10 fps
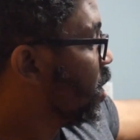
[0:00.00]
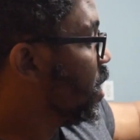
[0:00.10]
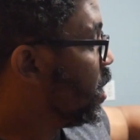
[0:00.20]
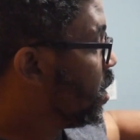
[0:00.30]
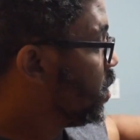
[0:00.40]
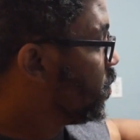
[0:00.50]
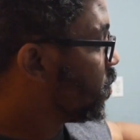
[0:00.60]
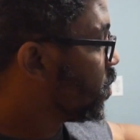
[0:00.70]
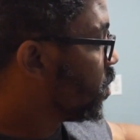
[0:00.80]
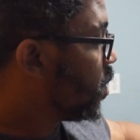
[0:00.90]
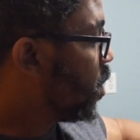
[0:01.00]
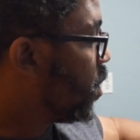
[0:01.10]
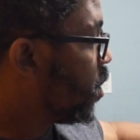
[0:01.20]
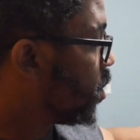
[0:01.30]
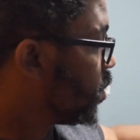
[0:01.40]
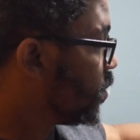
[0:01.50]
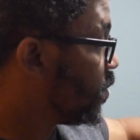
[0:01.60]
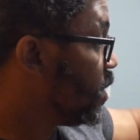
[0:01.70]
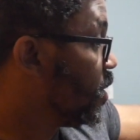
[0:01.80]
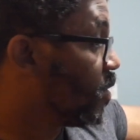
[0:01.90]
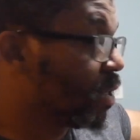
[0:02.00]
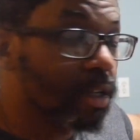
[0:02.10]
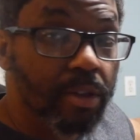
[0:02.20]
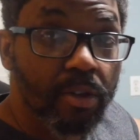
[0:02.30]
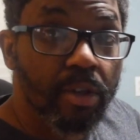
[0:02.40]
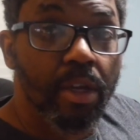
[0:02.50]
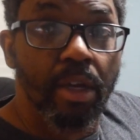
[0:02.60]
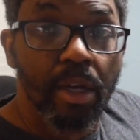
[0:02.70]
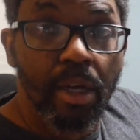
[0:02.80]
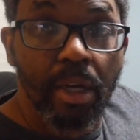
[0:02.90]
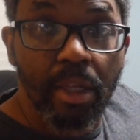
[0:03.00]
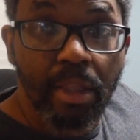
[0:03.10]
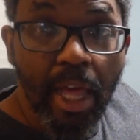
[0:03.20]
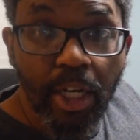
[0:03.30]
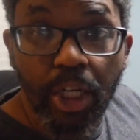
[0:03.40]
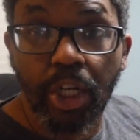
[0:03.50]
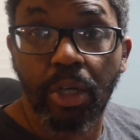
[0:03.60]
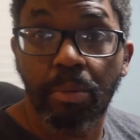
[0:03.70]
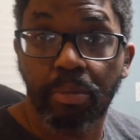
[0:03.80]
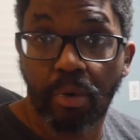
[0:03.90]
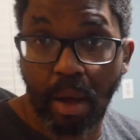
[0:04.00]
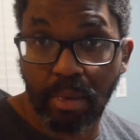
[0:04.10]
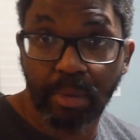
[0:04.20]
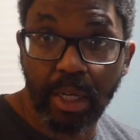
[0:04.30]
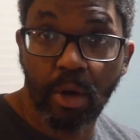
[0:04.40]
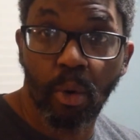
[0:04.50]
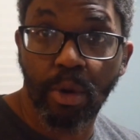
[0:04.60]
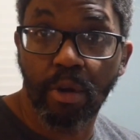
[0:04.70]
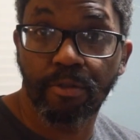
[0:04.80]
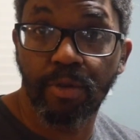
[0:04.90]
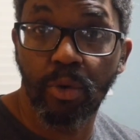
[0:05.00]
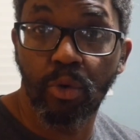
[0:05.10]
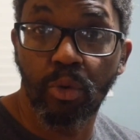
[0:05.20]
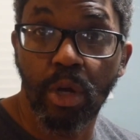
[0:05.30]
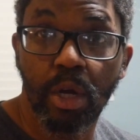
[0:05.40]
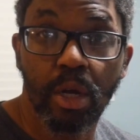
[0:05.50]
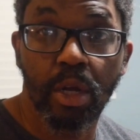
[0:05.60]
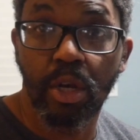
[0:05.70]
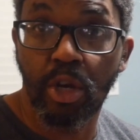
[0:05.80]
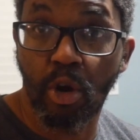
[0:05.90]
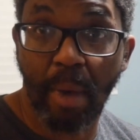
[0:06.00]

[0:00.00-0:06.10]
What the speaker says: These are the seasonings that should probably go on your food no